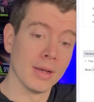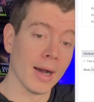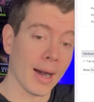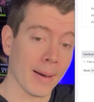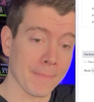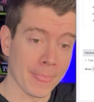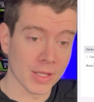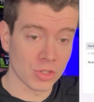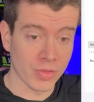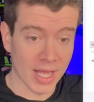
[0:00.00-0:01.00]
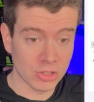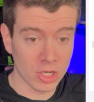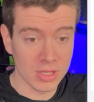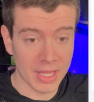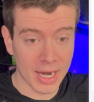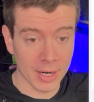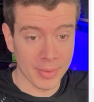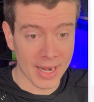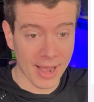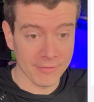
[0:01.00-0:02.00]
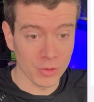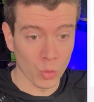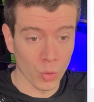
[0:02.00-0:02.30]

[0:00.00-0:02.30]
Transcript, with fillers: Um, so that's good there. But now for the